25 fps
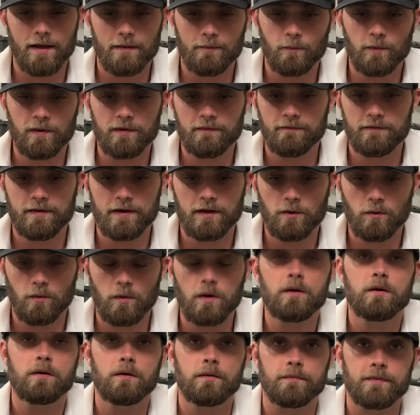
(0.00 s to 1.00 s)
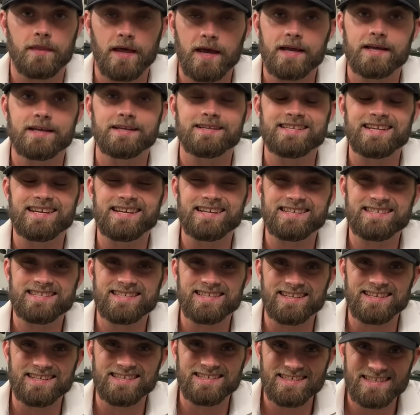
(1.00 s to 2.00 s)
we feel, oh, that is a
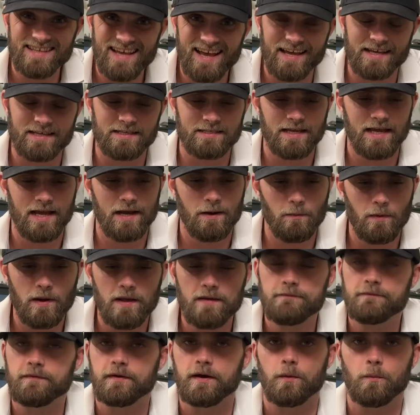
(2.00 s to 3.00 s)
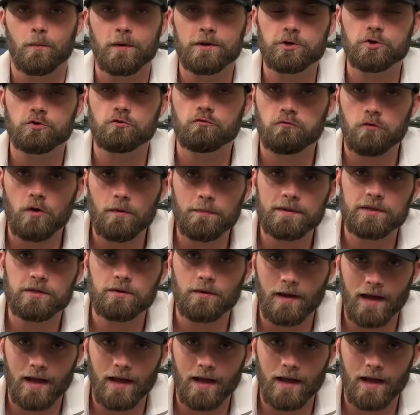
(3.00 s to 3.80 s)
success. However, when you're dropping your